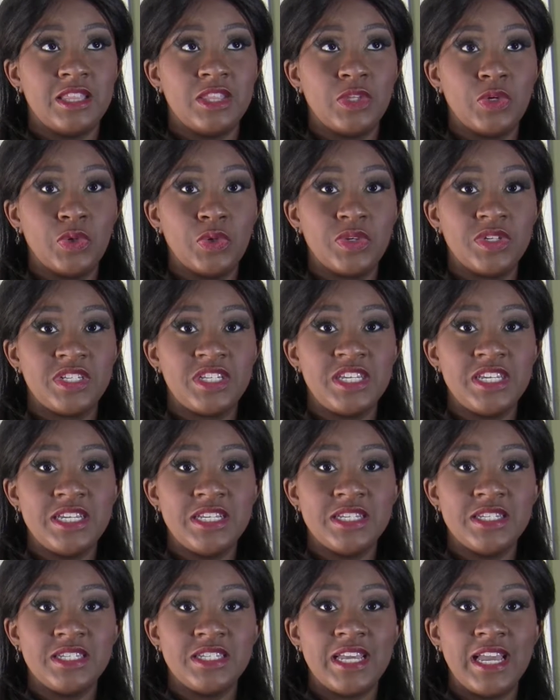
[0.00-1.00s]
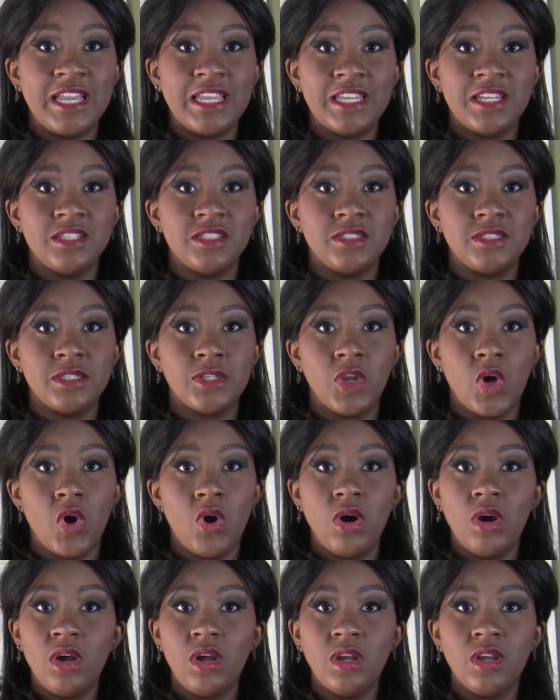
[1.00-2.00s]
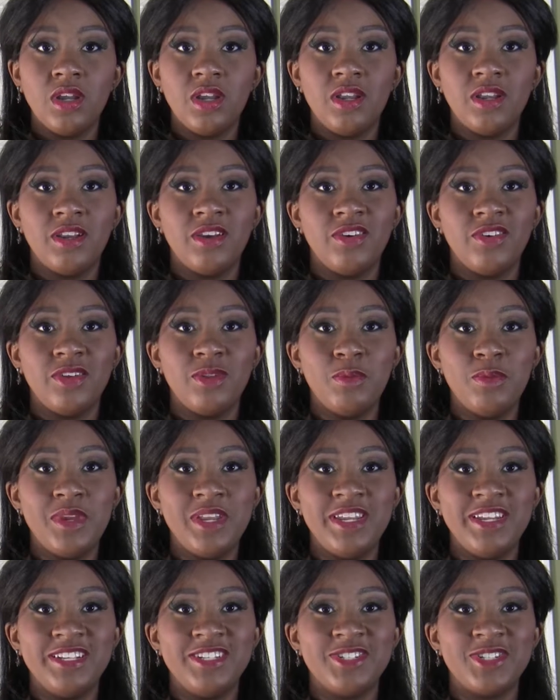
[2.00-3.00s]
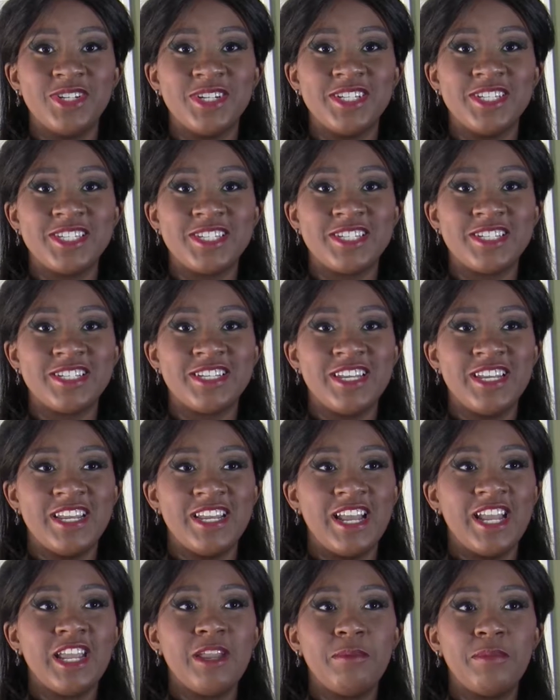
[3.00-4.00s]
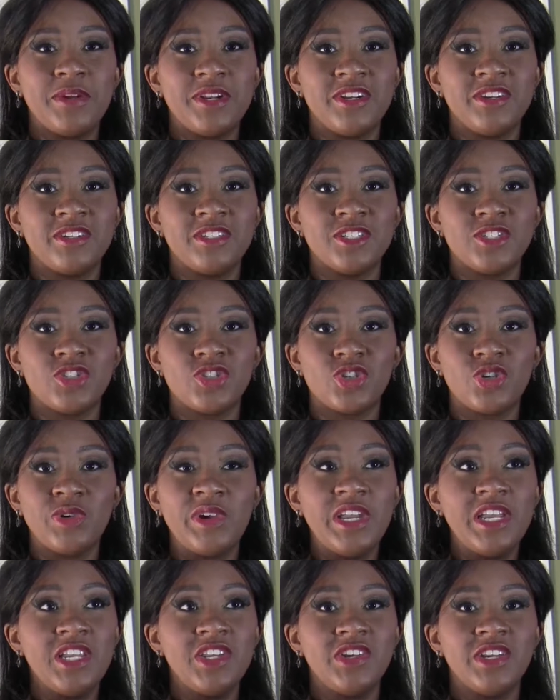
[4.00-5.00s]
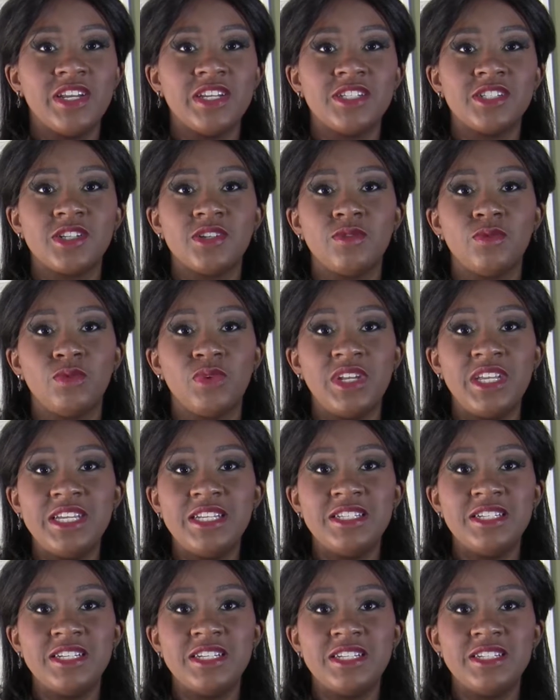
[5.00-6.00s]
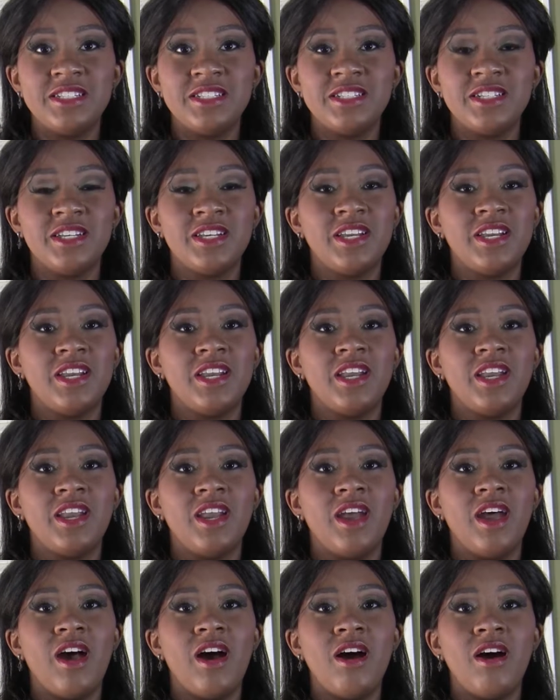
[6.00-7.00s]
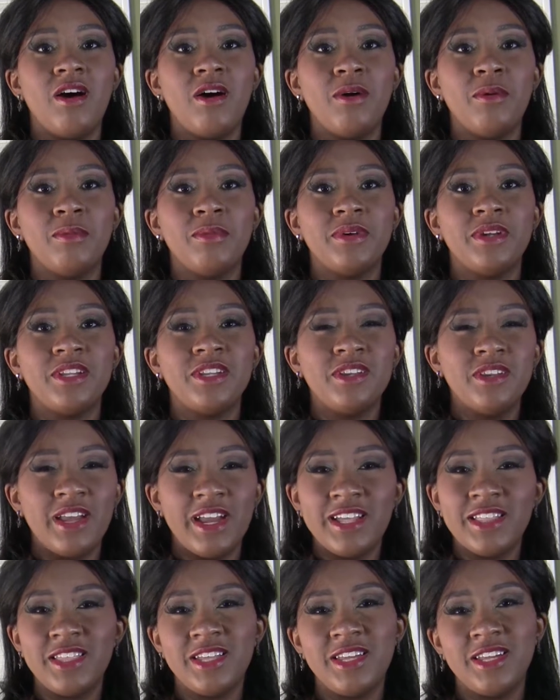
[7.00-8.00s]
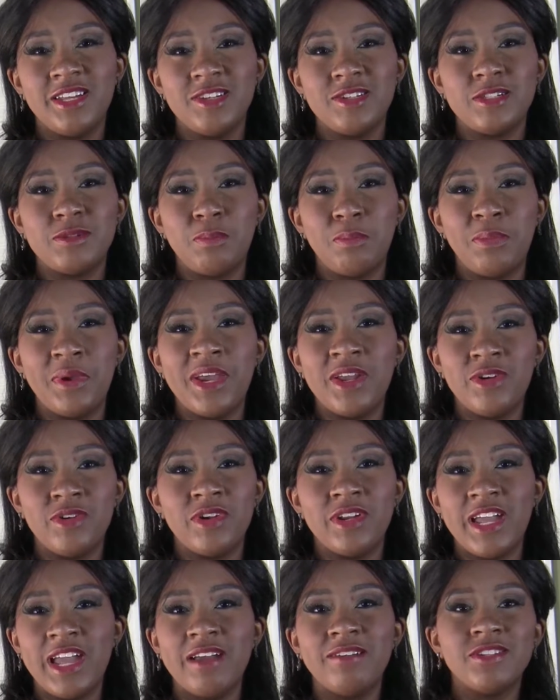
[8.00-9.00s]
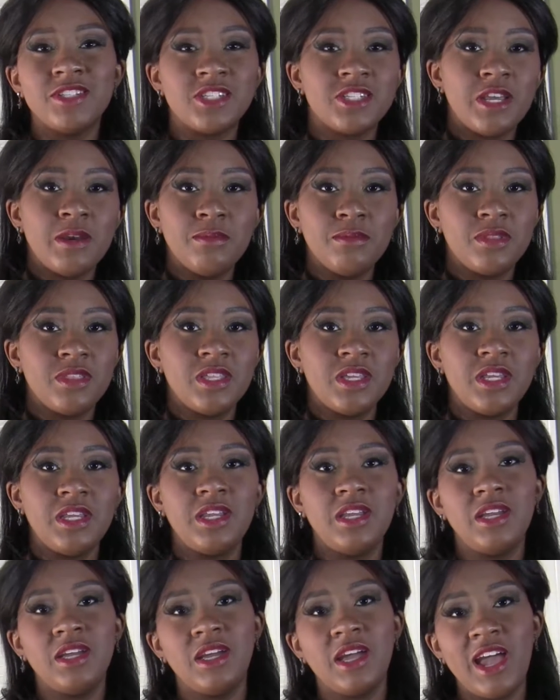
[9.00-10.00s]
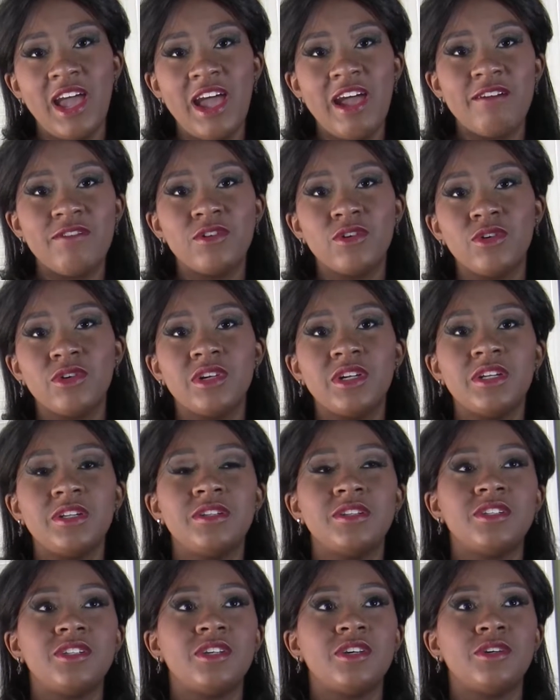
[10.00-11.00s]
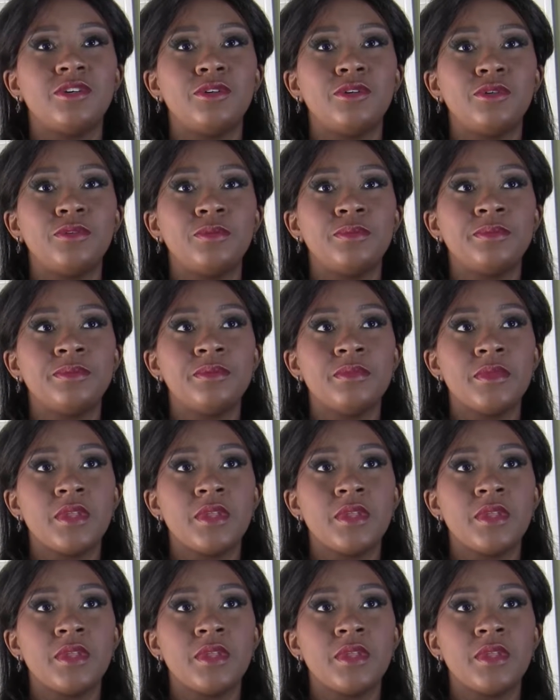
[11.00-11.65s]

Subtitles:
13 seconds long. Let me just, I could put it on the screen. You guys could read it. I think it's better to have something after it, so